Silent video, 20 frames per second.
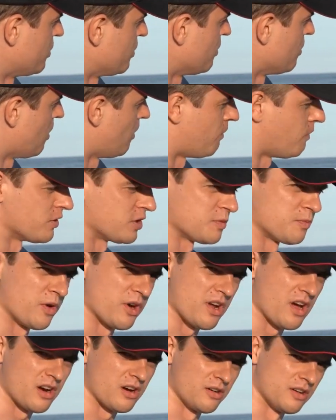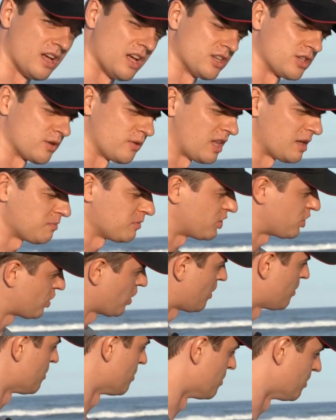do, of what SprayGunner does. So let me
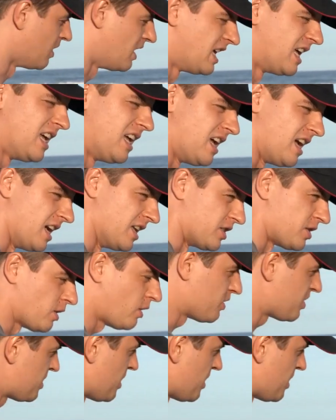show you. It's all